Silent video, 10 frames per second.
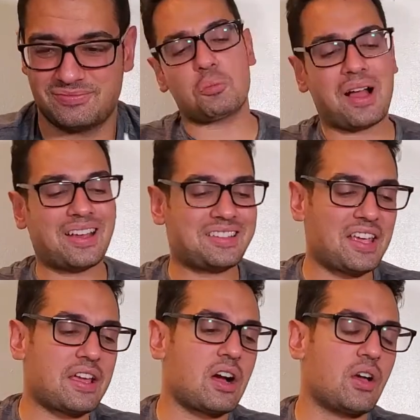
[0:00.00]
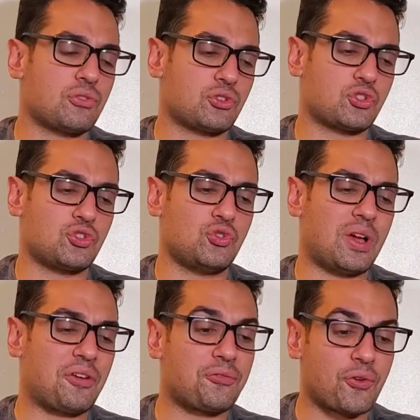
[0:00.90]
My take on the shoe,
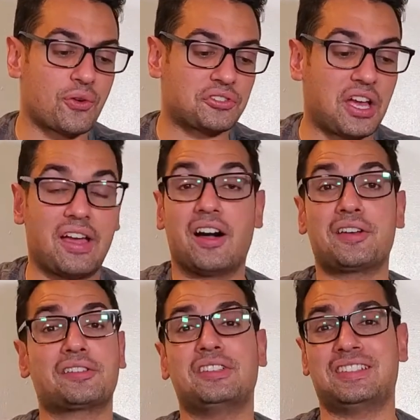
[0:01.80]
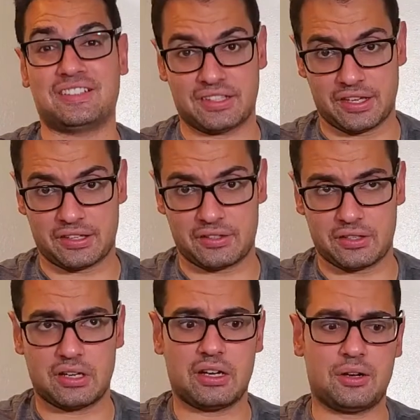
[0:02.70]
at first, I honestly didn't like it.
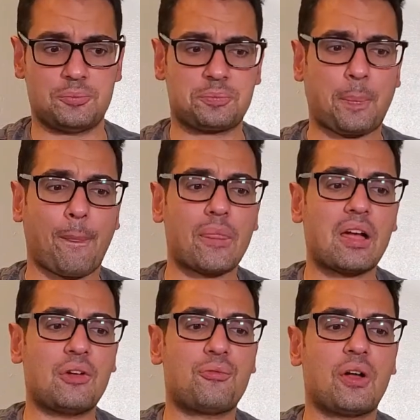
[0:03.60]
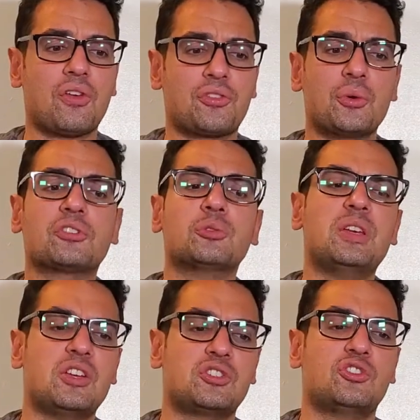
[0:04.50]
I felt that there were some
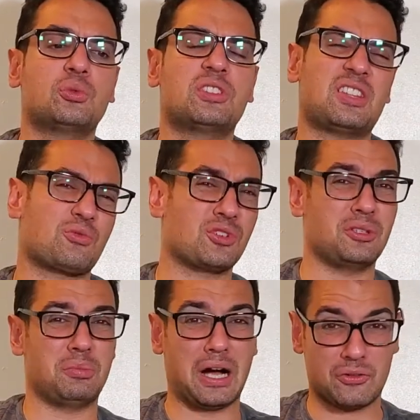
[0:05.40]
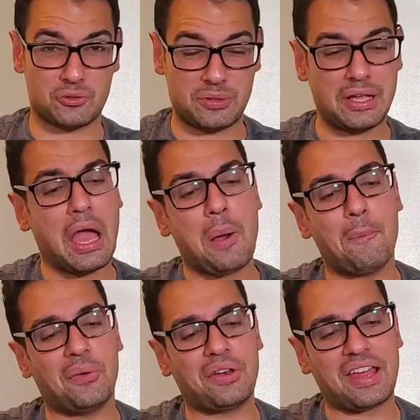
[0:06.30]
issues with it that really bothered me,
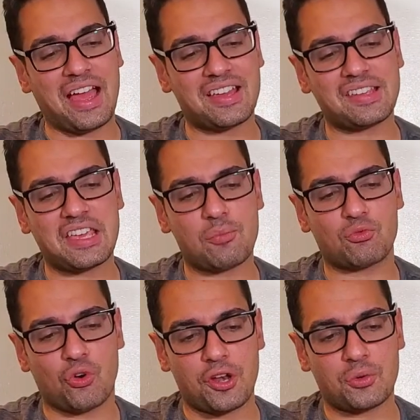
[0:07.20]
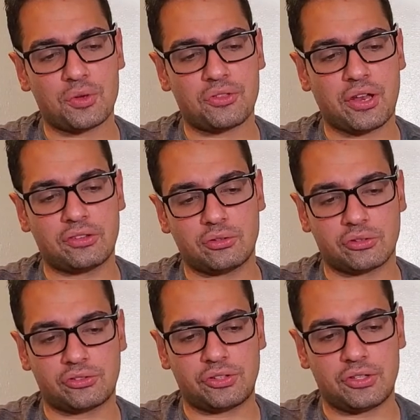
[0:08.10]
but as I kept running with it, as you'll
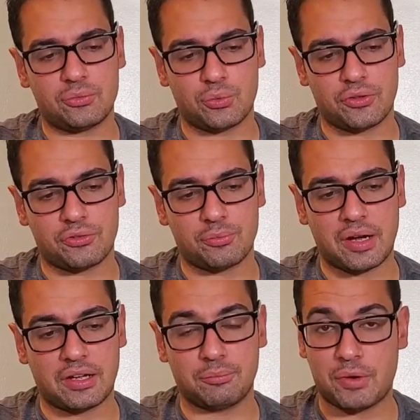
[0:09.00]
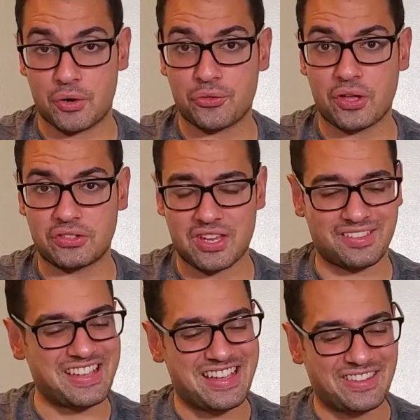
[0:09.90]
see with my marathon
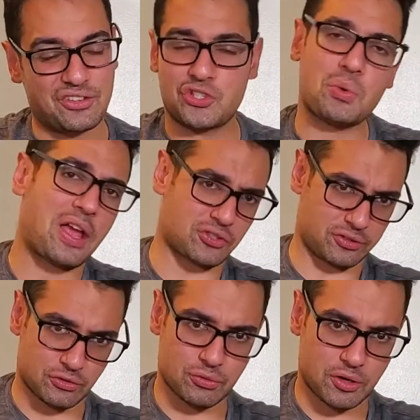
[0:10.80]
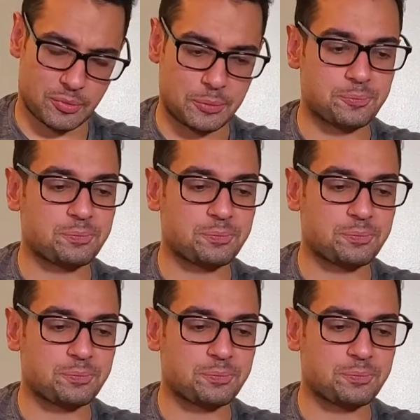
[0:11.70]
test, the shoe actually grew on me.